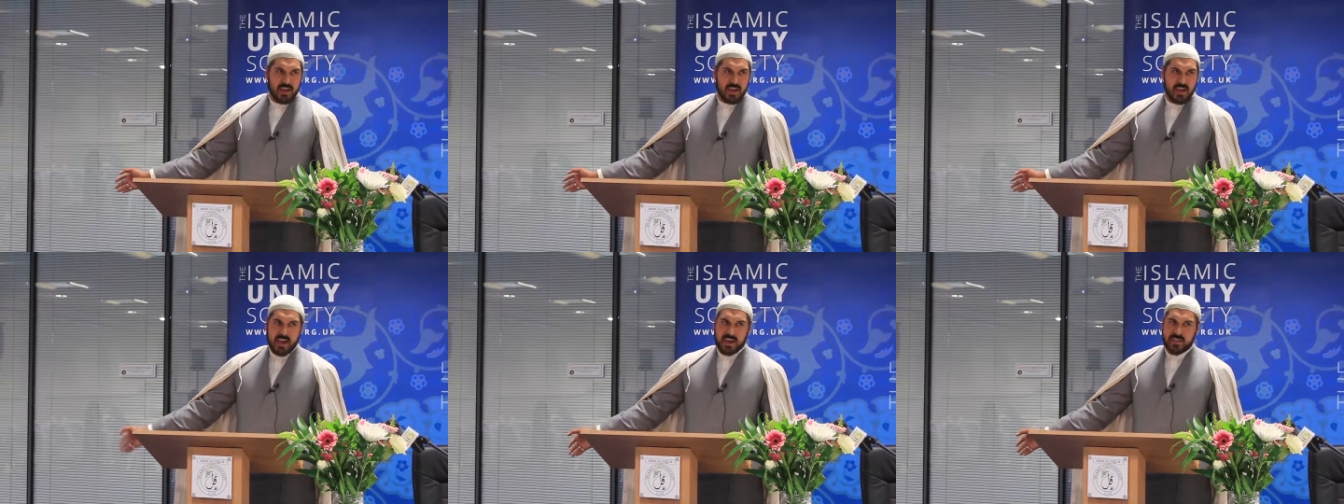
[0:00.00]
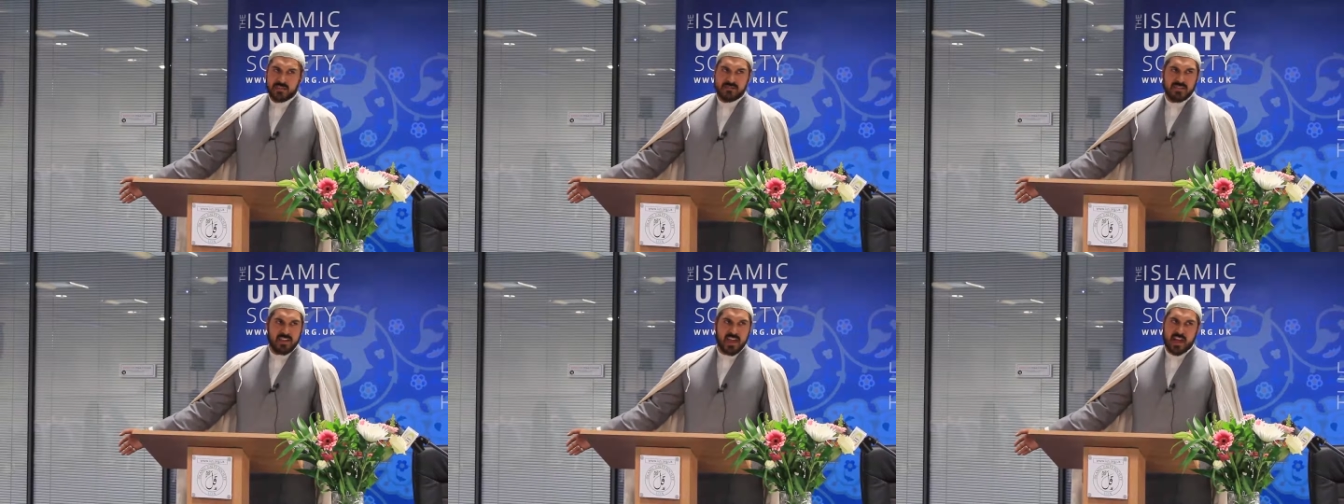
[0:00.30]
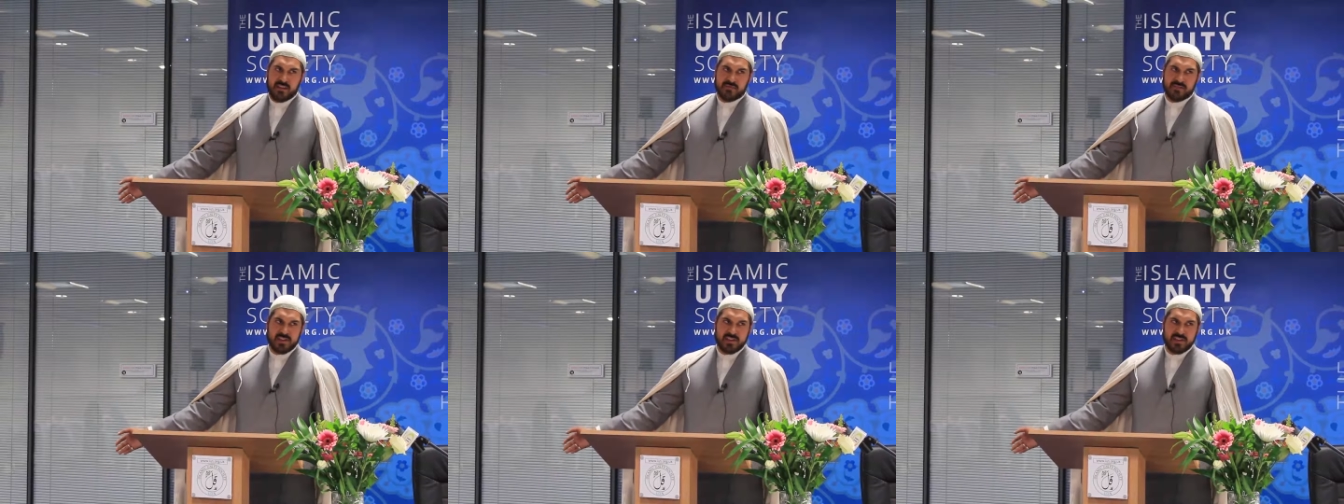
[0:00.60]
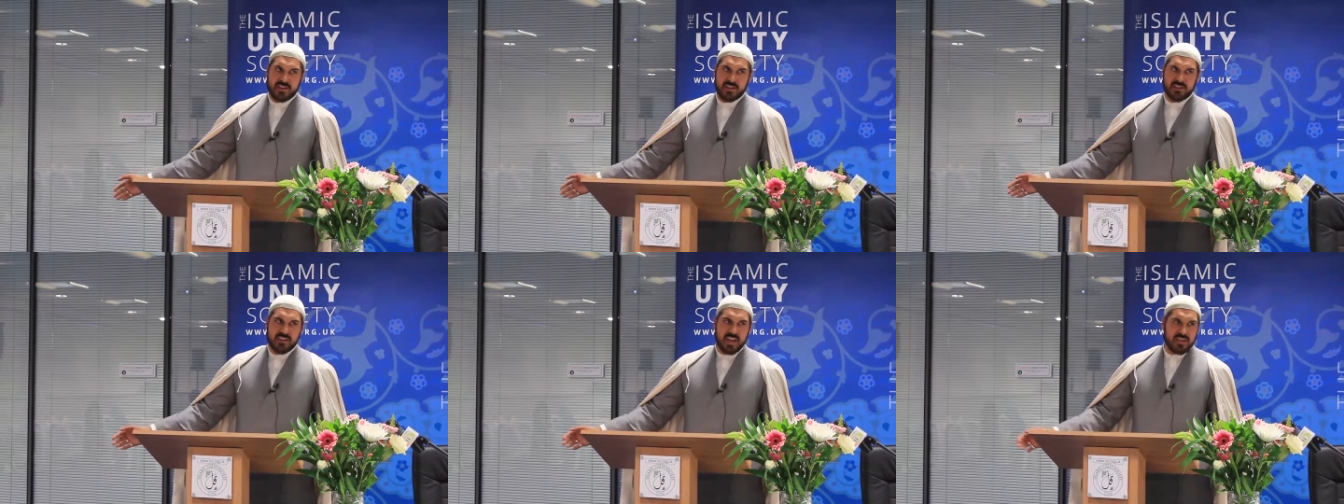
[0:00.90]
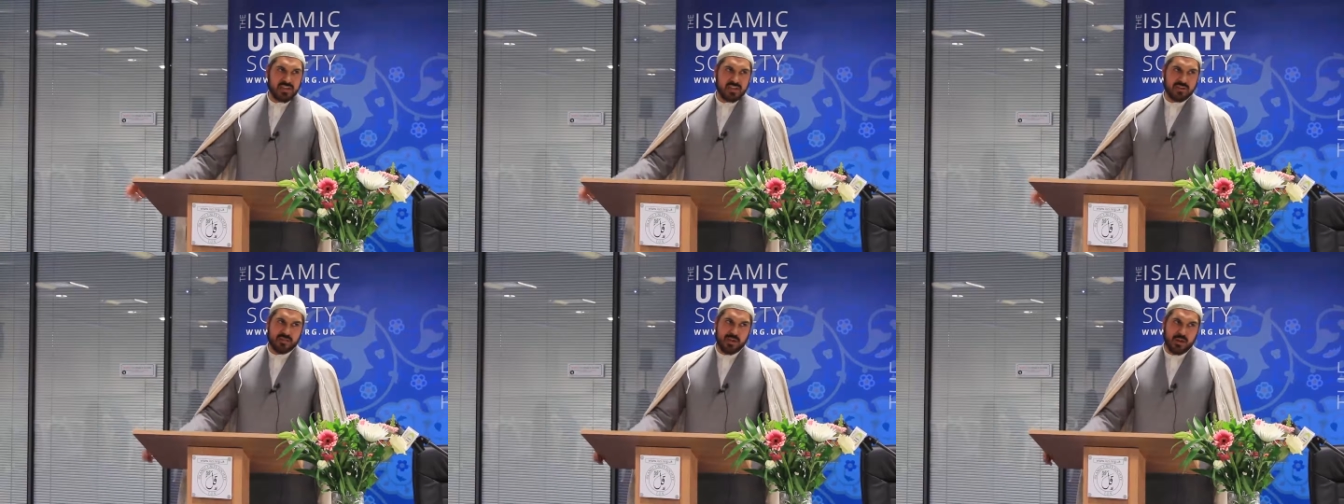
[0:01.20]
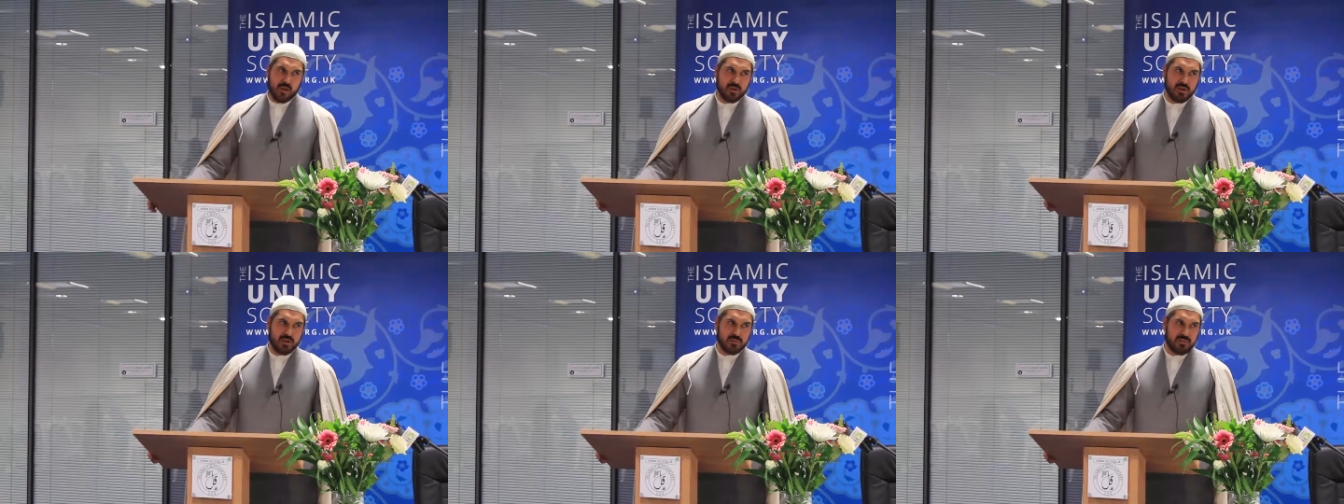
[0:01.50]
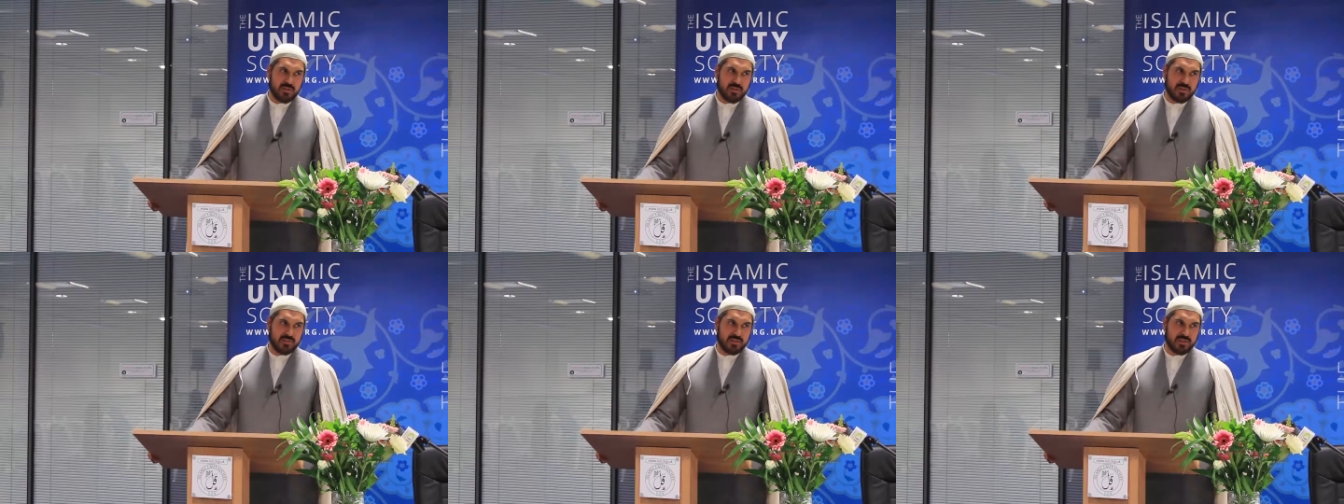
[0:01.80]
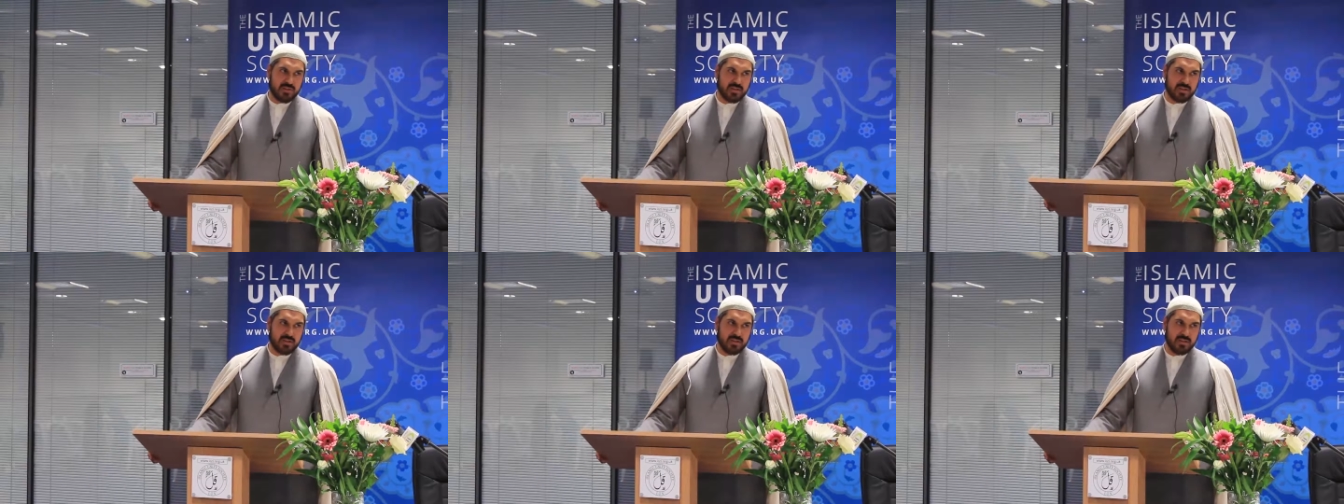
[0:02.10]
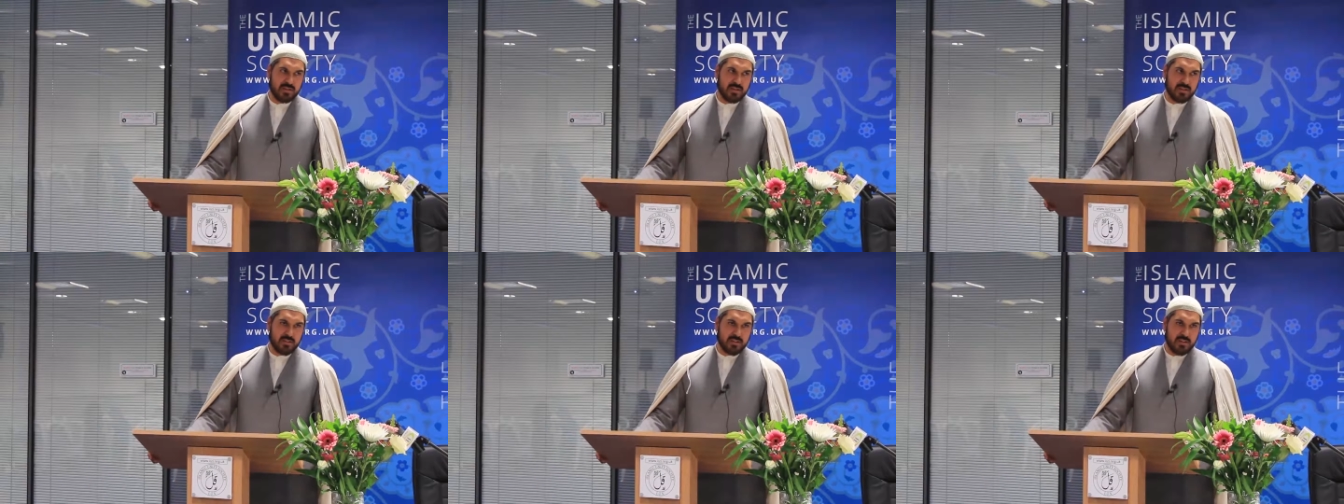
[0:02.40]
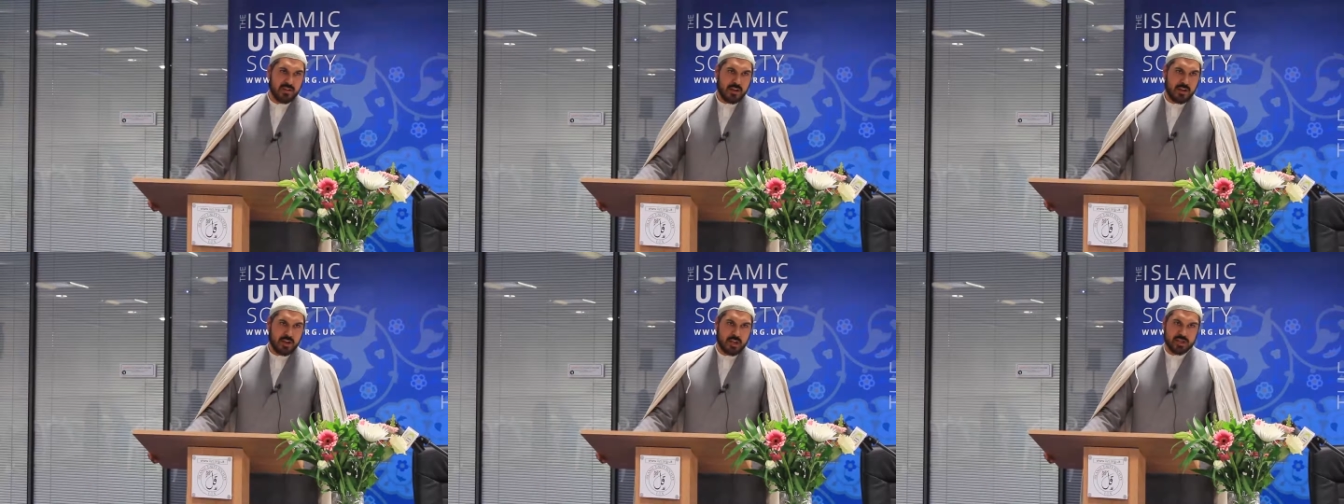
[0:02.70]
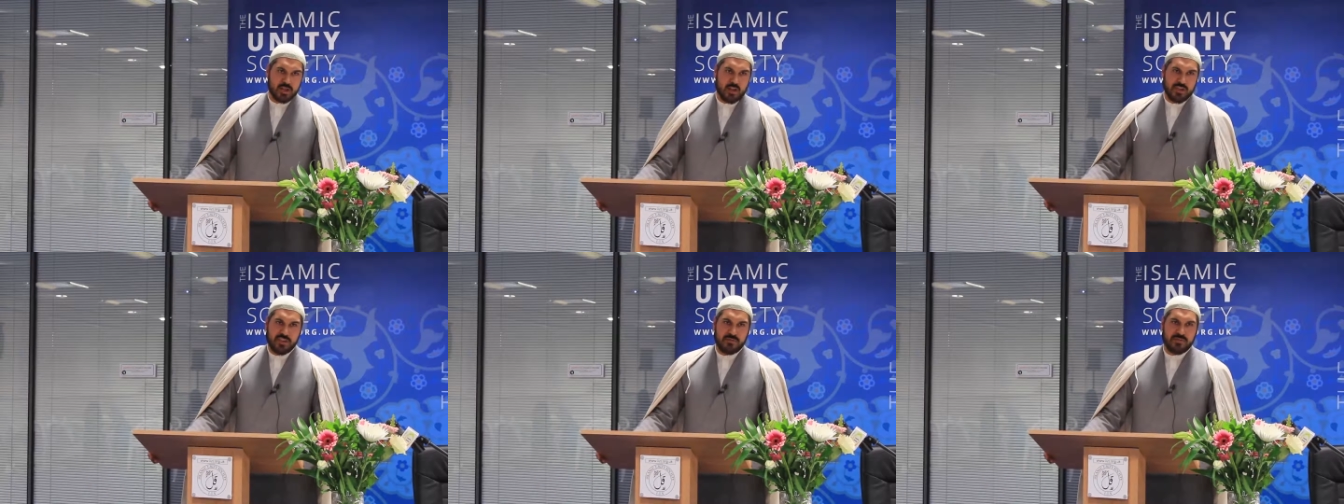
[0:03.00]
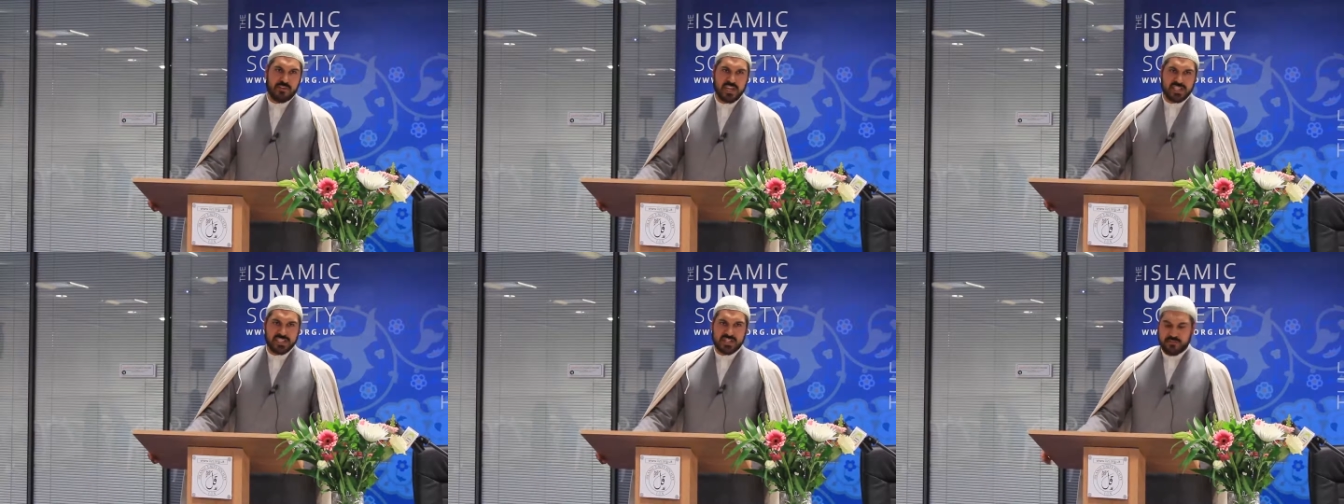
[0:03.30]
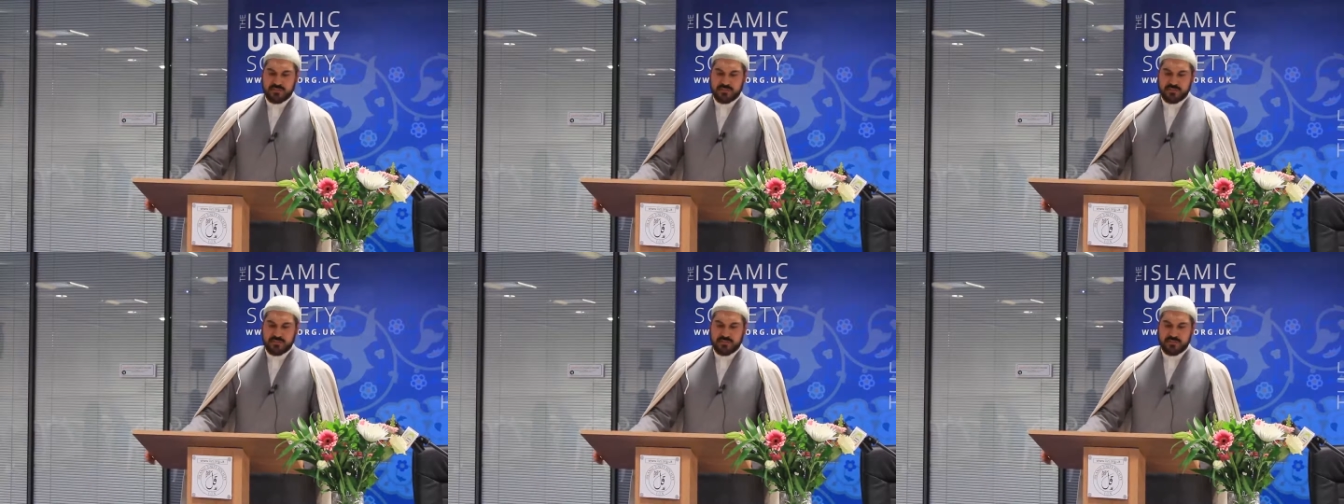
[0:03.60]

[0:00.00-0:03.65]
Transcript: after the death of the Holy Prophet. Because on the face